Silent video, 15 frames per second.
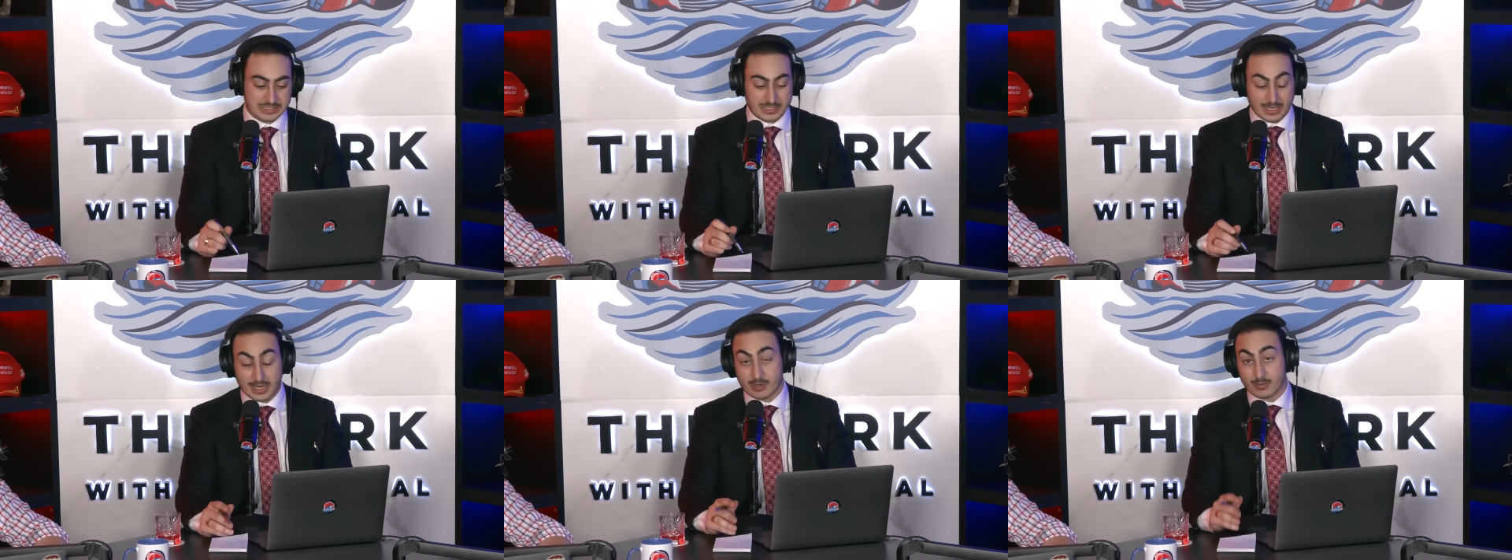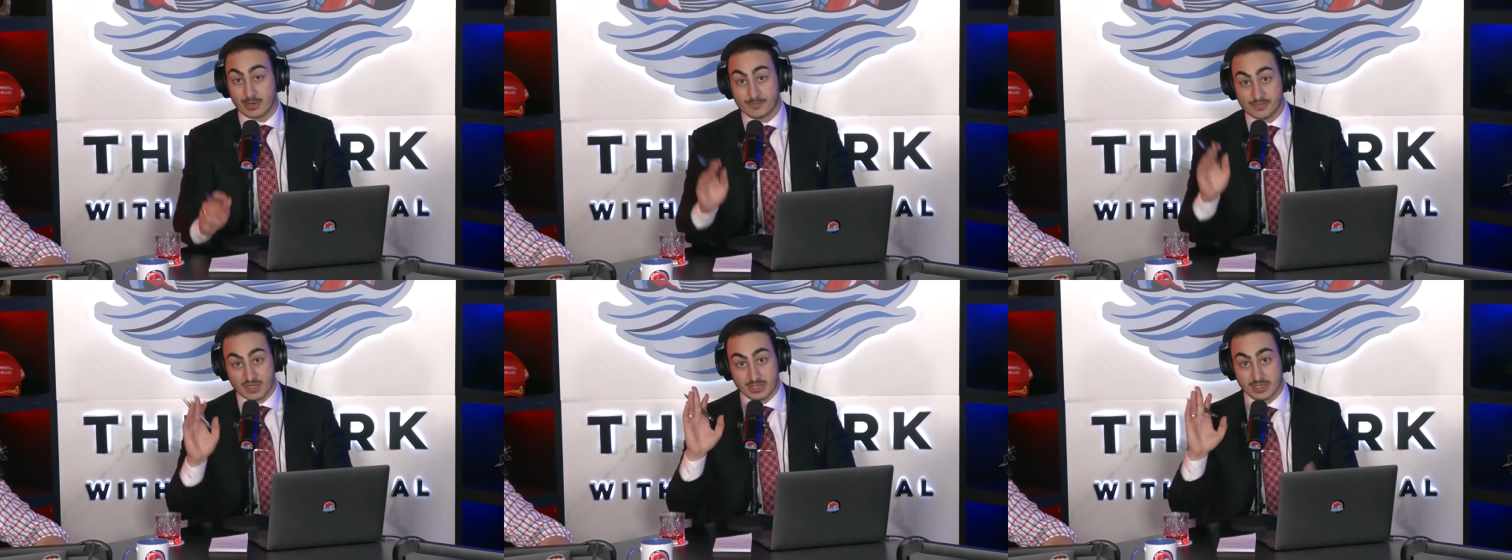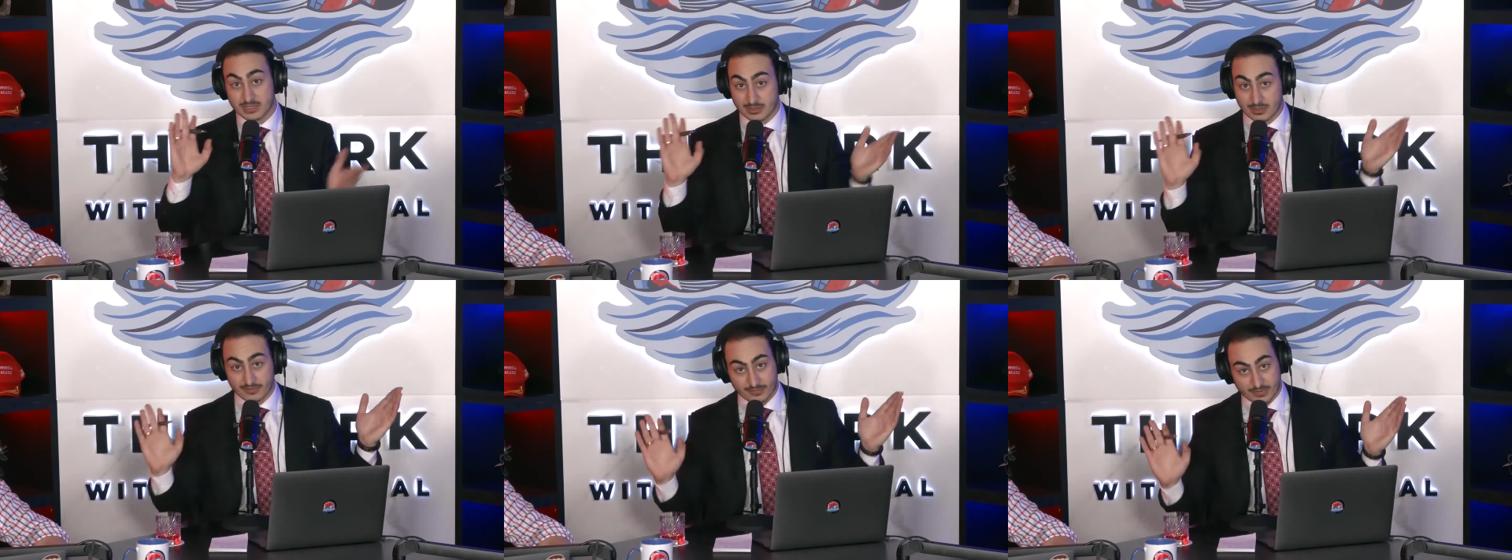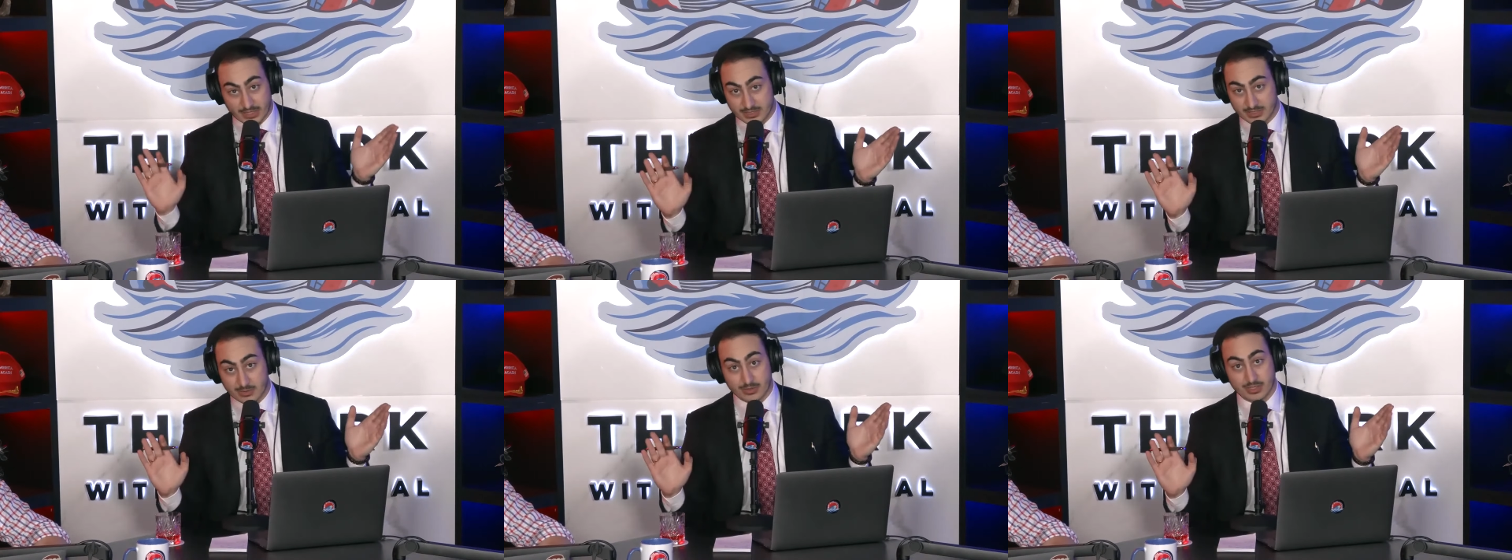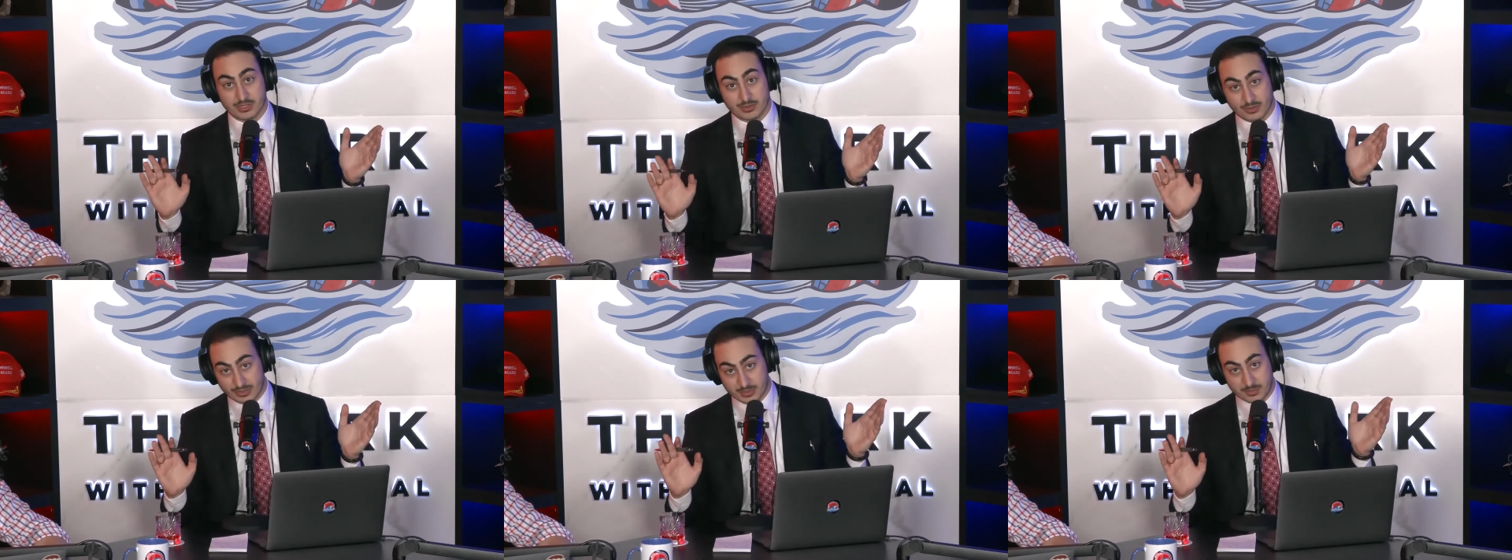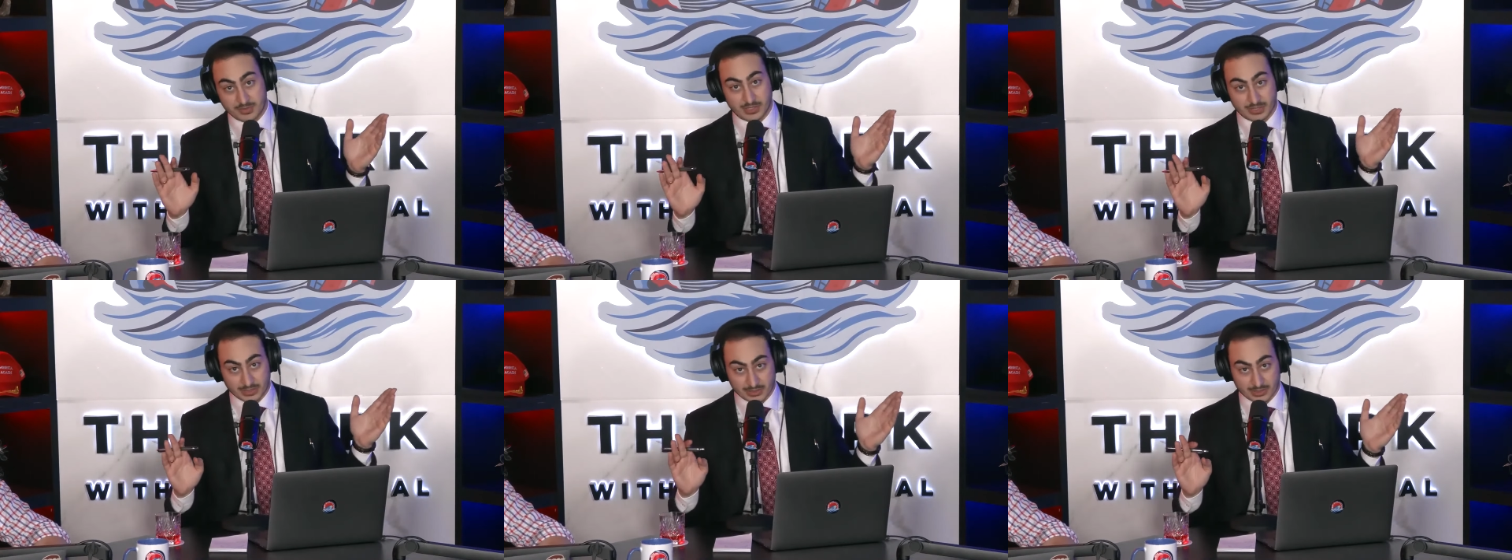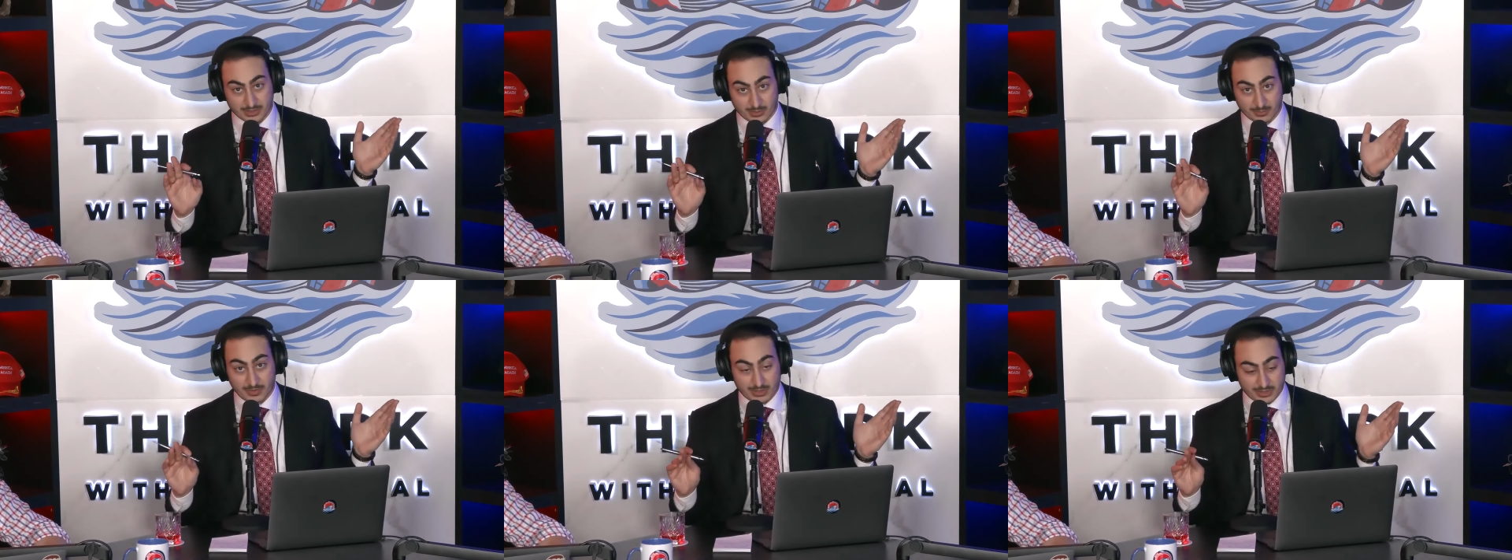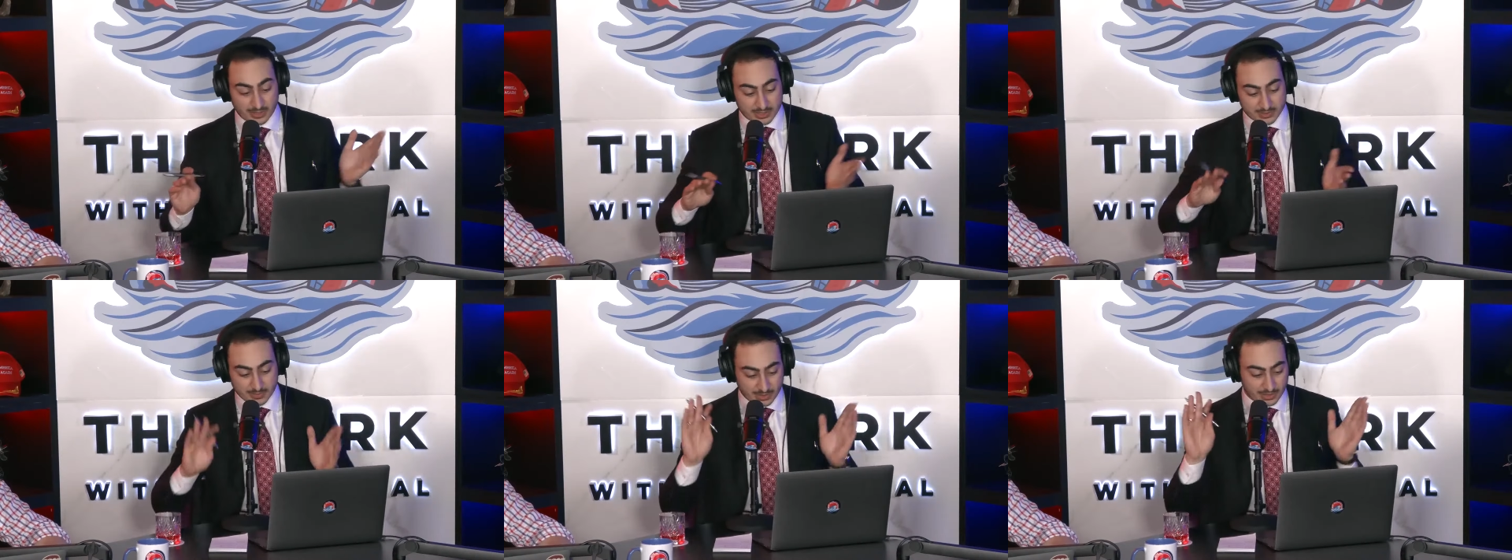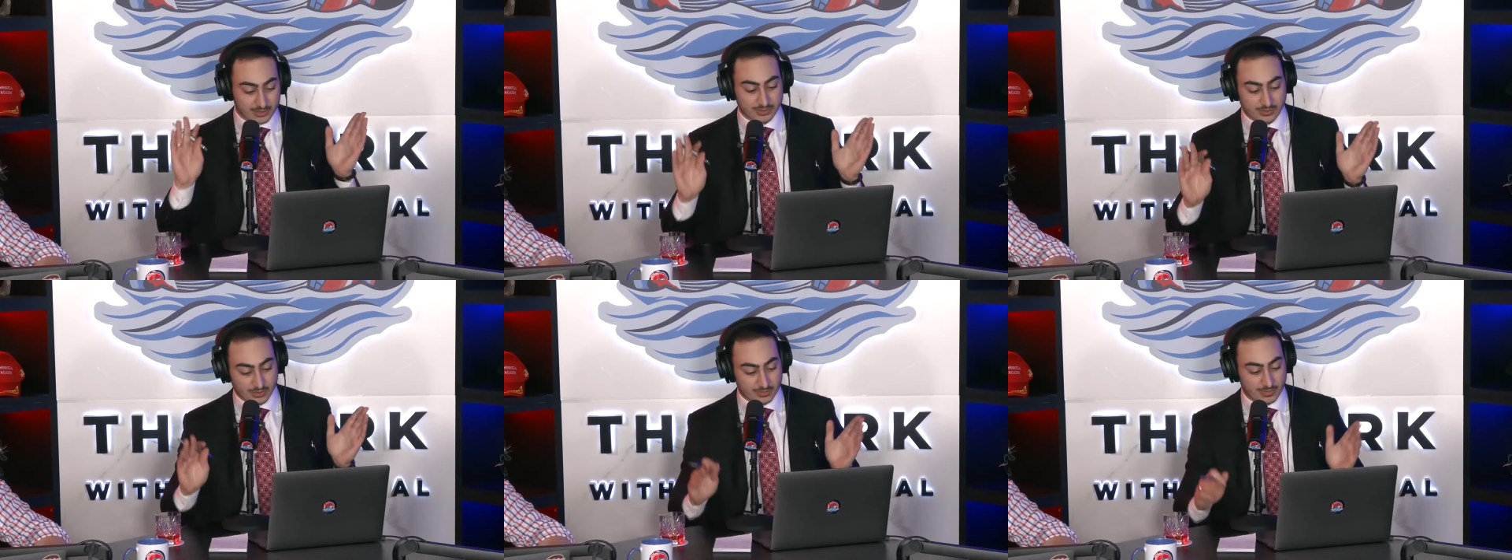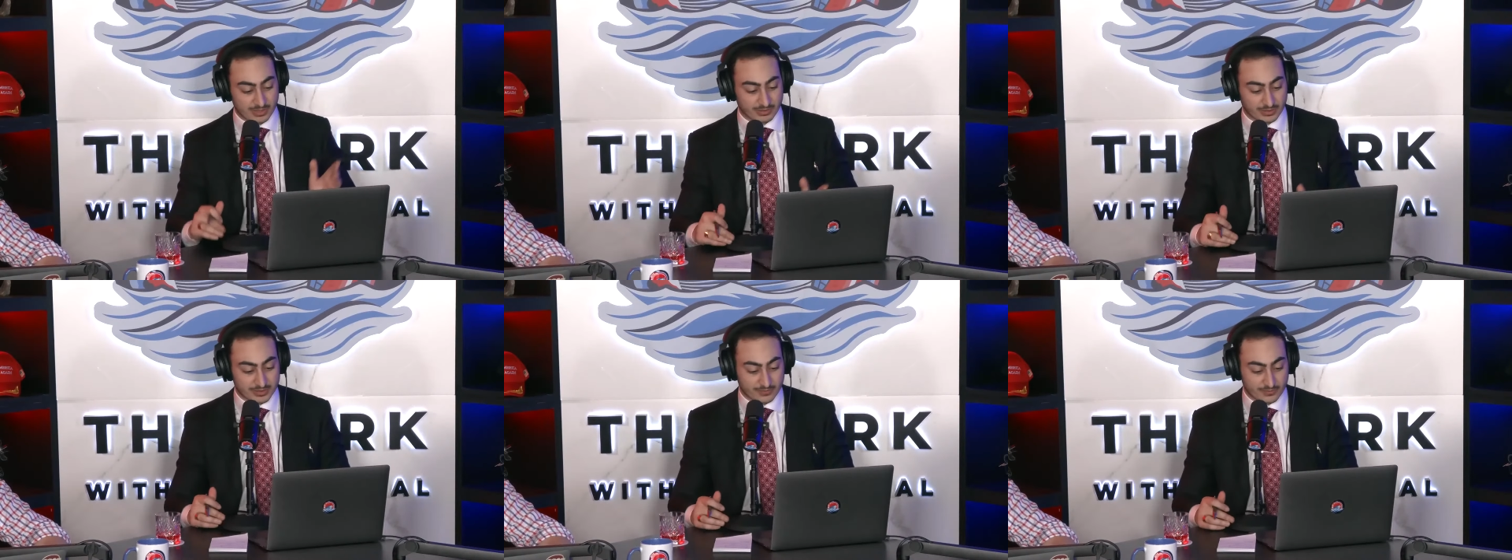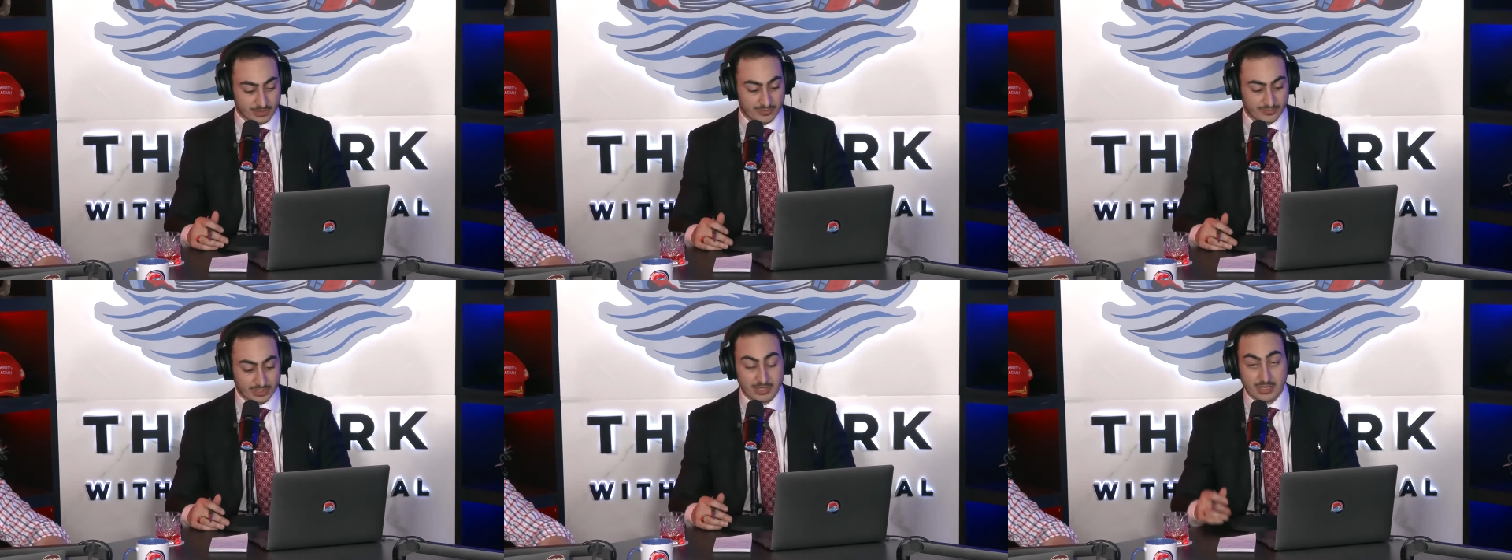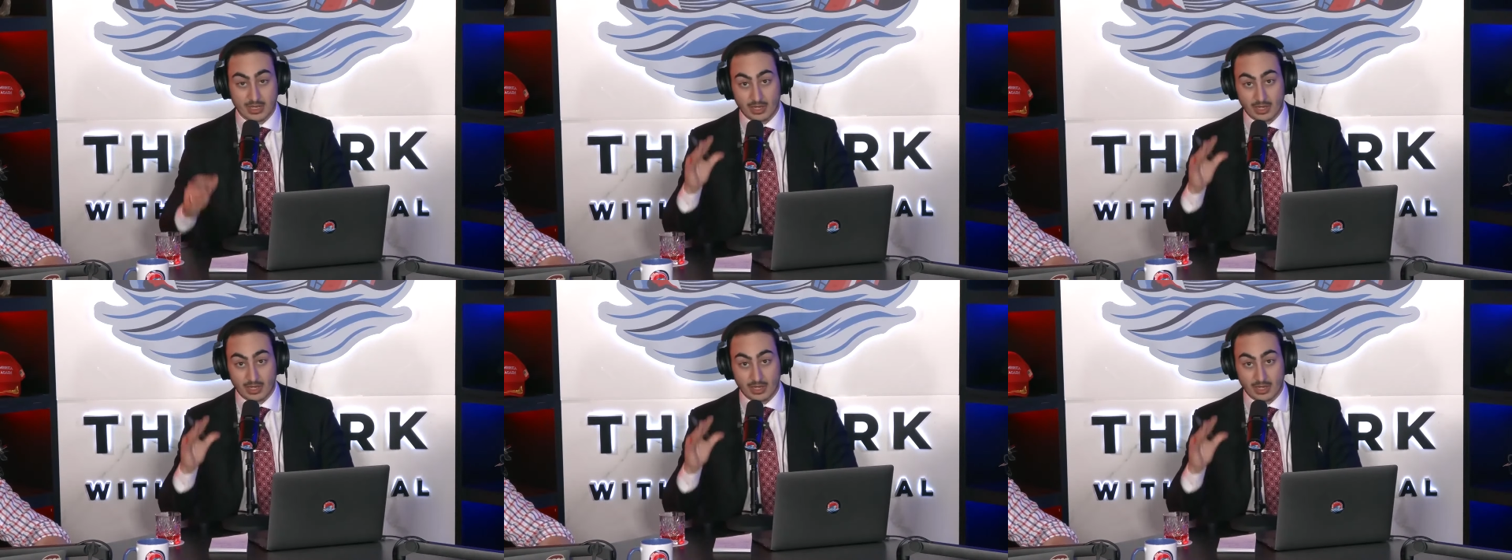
Anyway, there's a lot of things I want to do on this particular topic, guys, but I could talk about this forever.